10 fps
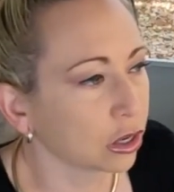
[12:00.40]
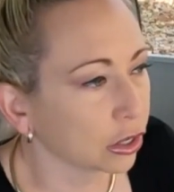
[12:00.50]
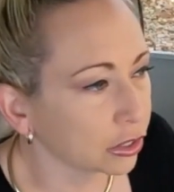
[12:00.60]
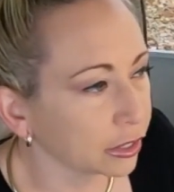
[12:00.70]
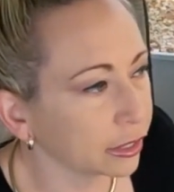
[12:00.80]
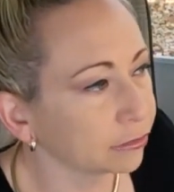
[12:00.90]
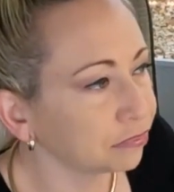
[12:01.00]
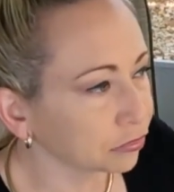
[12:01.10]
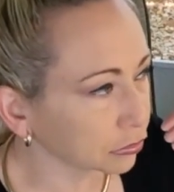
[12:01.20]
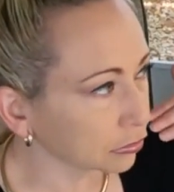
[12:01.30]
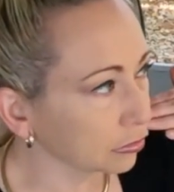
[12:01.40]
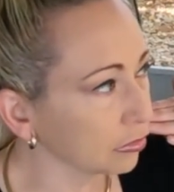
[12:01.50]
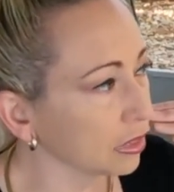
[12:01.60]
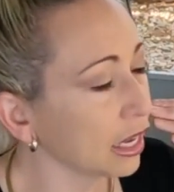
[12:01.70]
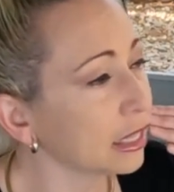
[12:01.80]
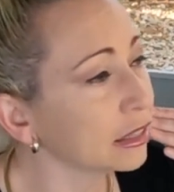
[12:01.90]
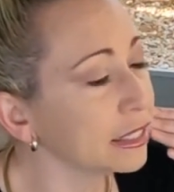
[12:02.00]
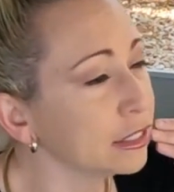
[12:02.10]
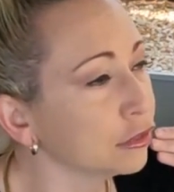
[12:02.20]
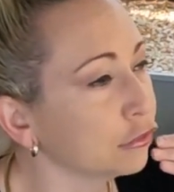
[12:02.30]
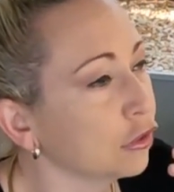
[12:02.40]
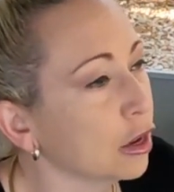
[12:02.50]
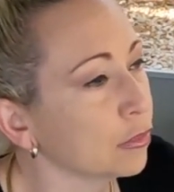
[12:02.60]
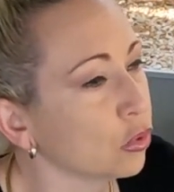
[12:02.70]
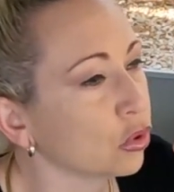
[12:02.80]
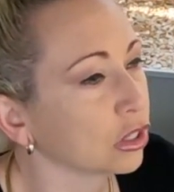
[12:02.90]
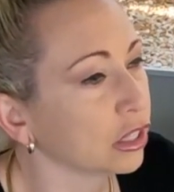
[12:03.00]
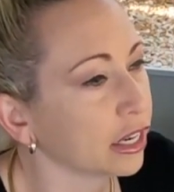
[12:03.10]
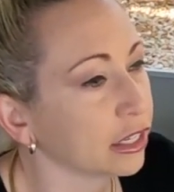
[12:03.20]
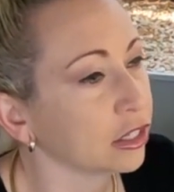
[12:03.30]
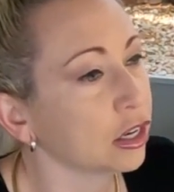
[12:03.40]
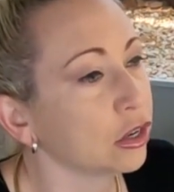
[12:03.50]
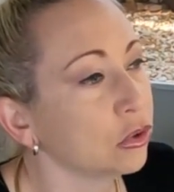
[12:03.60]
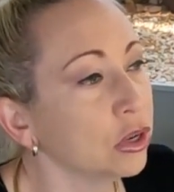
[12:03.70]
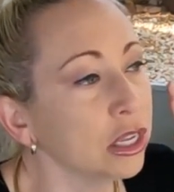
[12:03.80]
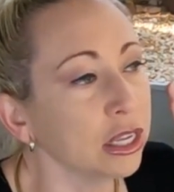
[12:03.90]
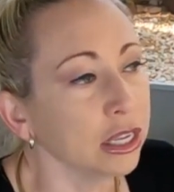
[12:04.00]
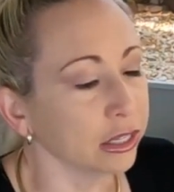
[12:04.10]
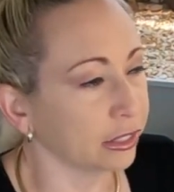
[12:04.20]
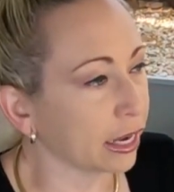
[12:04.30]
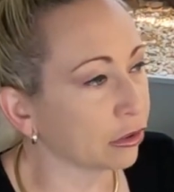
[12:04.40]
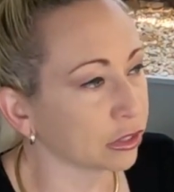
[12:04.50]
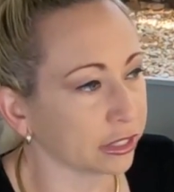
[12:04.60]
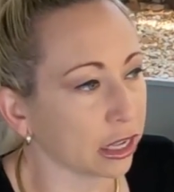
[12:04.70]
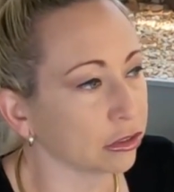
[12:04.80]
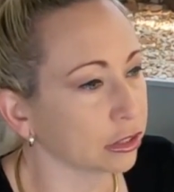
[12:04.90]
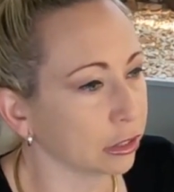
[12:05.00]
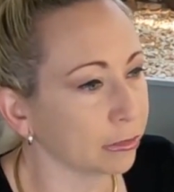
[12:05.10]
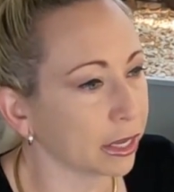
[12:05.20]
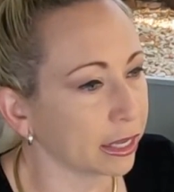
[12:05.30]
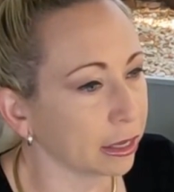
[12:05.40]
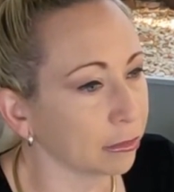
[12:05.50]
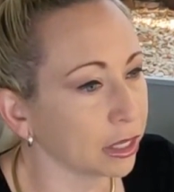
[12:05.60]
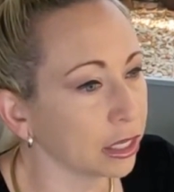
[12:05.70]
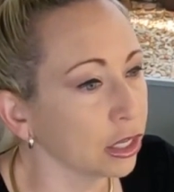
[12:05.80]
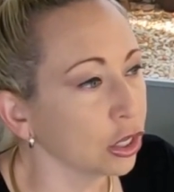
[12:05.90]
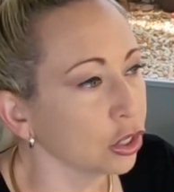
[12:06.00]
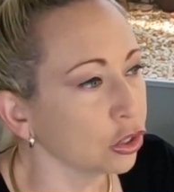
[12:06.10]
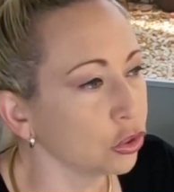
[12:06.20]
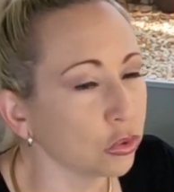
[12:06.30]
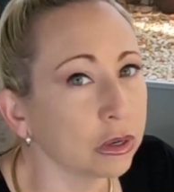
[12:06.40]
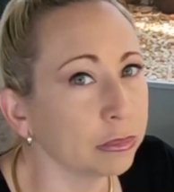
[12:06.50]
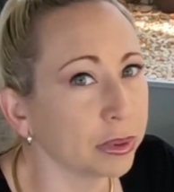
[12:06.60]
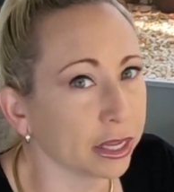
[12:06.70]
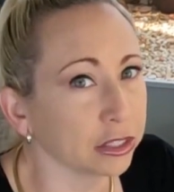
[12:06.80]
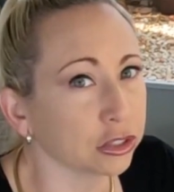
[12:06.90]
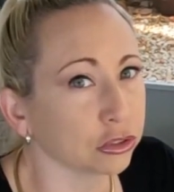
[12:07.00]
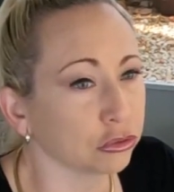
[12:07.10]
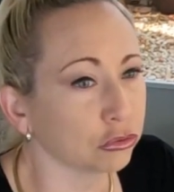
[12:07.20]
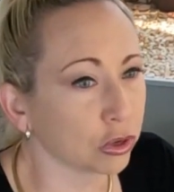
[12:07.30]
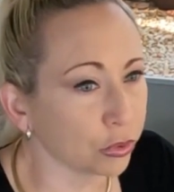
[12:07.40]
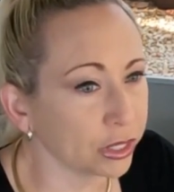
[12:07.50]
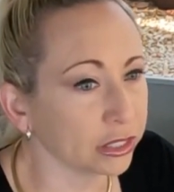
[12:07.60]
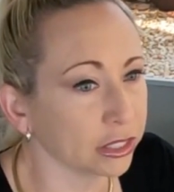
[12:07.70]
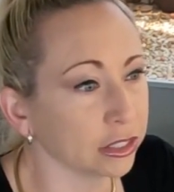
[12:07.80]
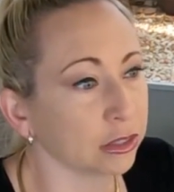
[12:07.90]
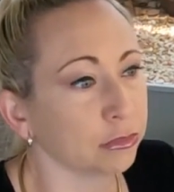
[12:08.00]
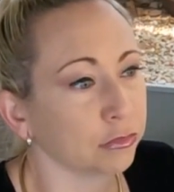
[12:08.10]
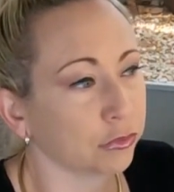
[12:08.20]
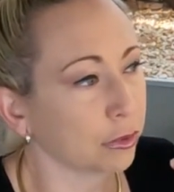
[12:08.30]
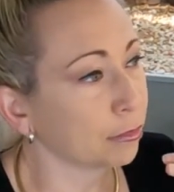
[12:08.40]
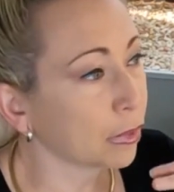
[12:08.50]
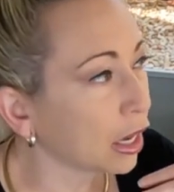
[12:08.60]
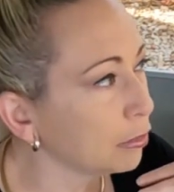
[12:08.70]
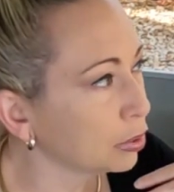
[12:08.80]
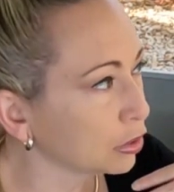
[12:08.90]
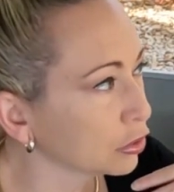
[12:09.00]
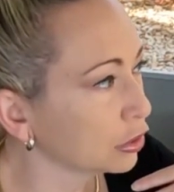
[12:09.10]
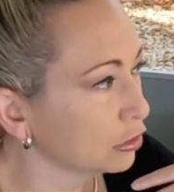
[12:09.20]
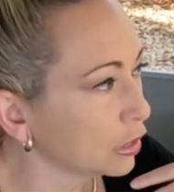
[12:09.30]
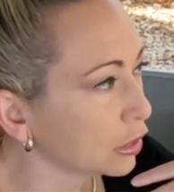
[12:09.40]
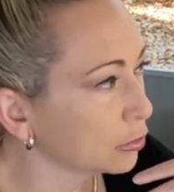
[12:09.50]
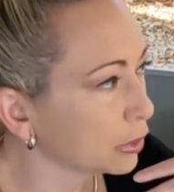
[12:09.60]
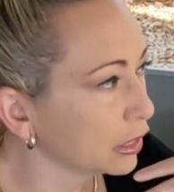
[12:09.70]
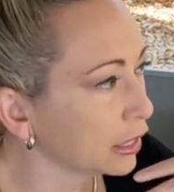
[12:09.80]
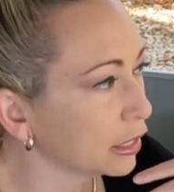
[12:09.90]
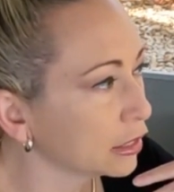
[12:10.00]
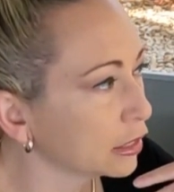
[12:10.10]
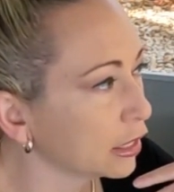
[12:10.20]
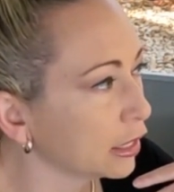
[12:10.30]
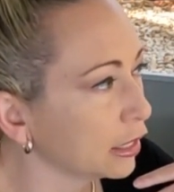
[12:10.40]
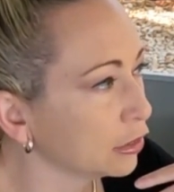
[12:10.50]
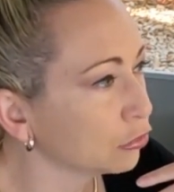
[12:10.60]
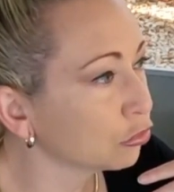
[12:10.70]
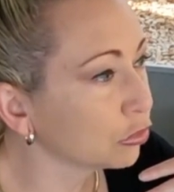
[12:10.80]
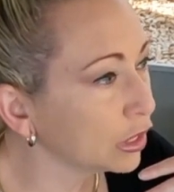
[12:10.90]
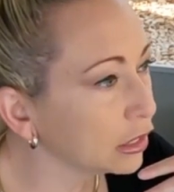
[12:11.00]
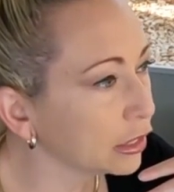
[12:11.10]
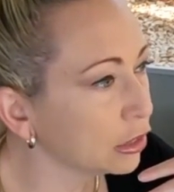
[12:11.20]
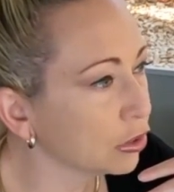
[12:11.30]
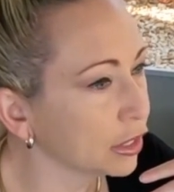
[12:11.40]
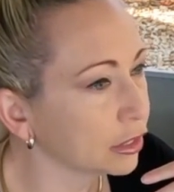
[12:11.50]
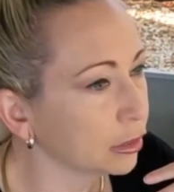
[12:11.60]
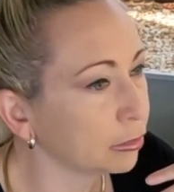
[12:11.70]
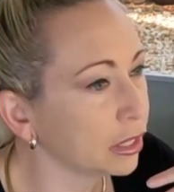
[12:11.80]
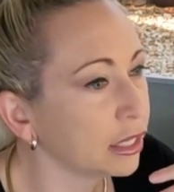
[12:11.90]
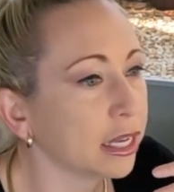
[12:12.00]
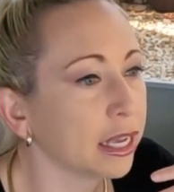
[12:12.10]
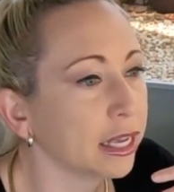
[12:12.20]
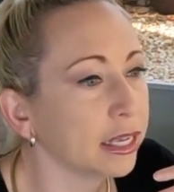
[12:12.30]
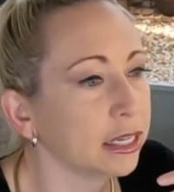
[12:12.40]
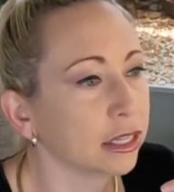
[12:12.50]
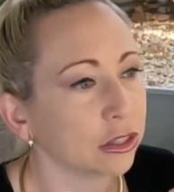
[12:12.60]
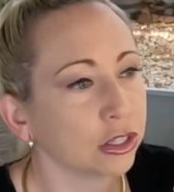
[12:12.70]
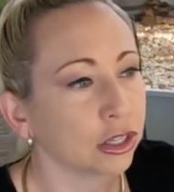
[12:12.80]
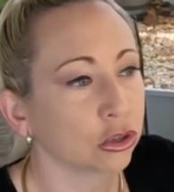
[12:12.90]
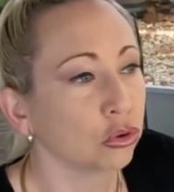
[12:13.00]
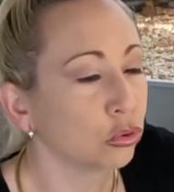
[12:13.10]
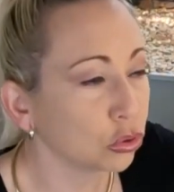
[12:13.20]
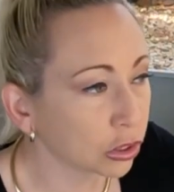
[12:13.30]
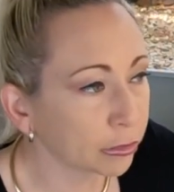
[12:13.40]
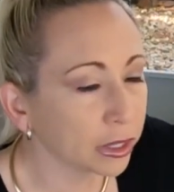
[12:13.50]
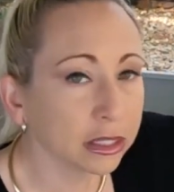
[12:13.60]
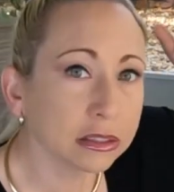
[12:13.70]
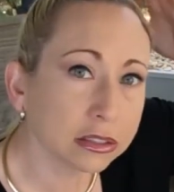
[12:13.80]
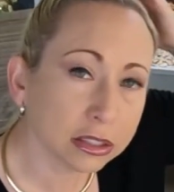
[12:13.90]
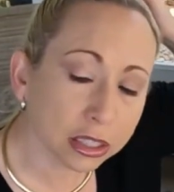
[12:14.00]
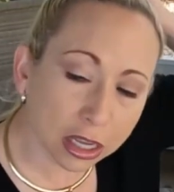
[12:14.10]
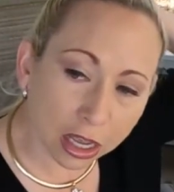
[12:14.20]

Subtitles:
gardening, at least from Orlando down south to Miami, your best growing season, from my personal experience, is really going to be in the cooler months.